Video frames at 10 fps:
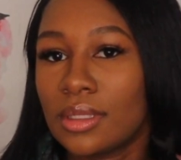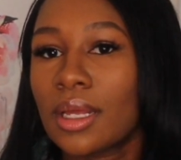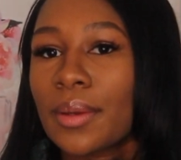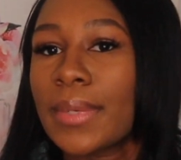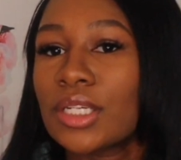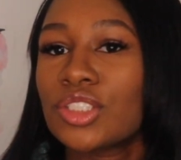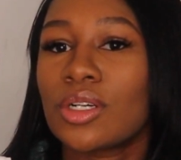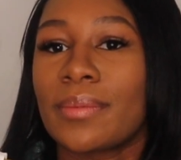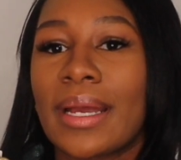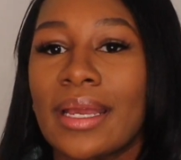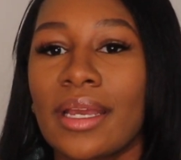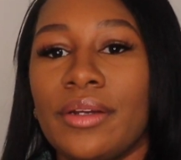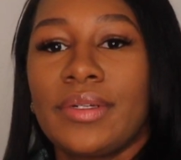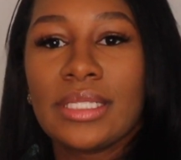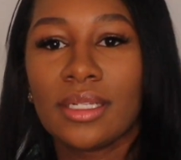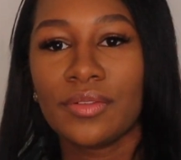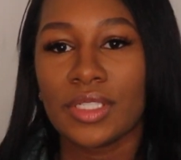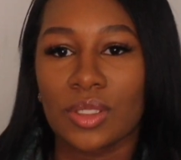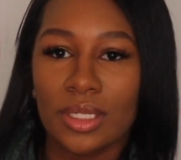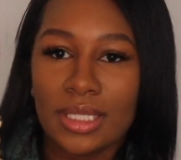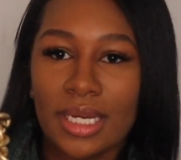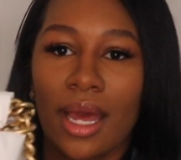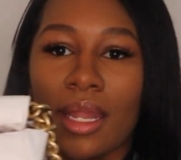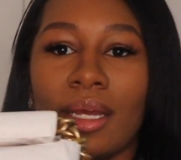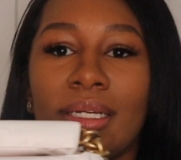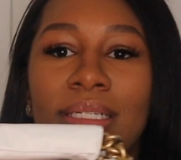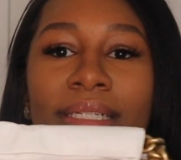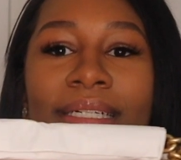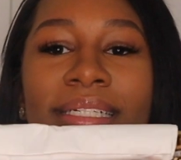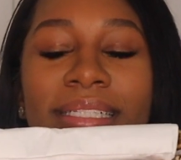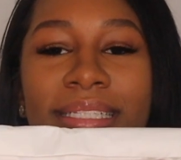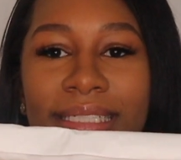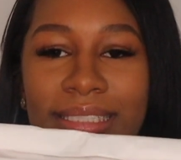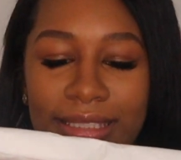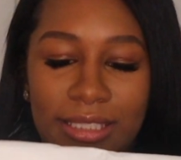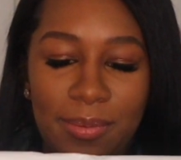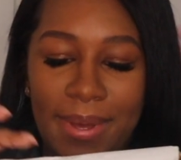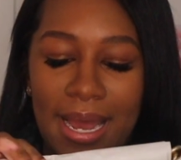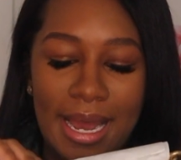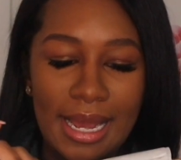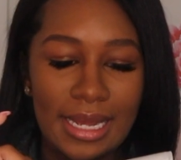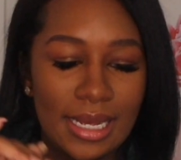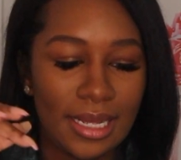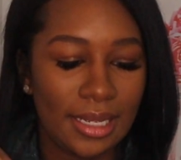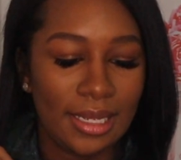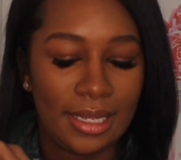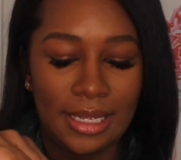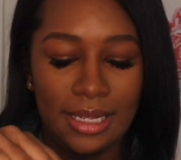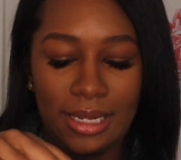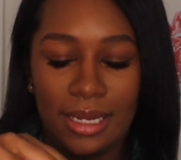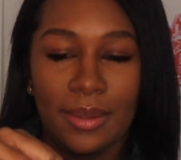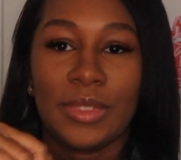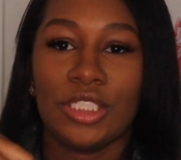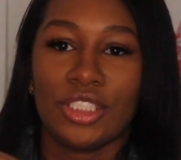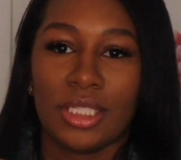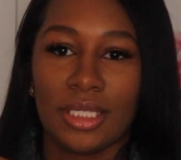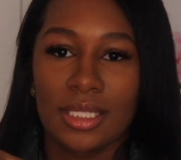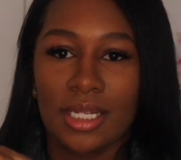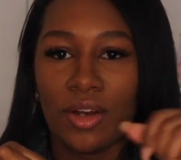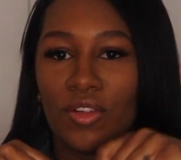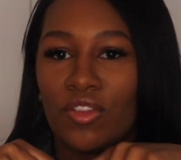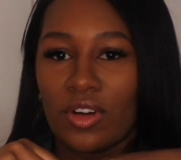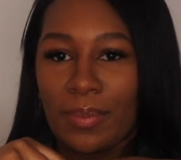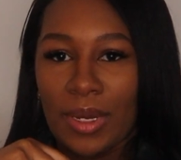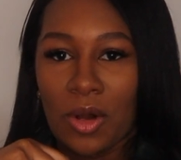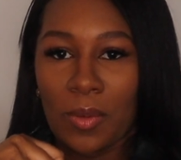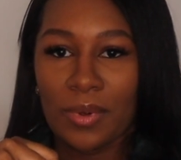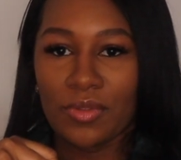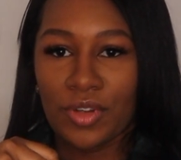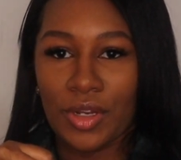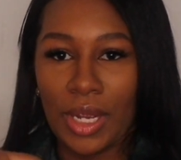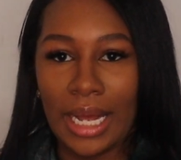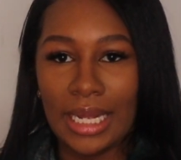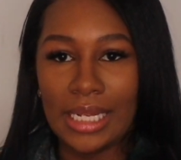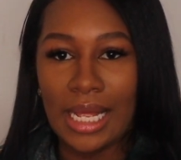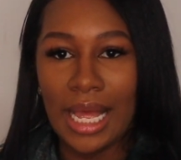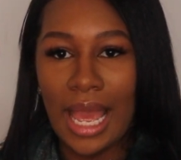and make sure my hair and stuff is all together. This is the bag. Let me just rip it open for you guys.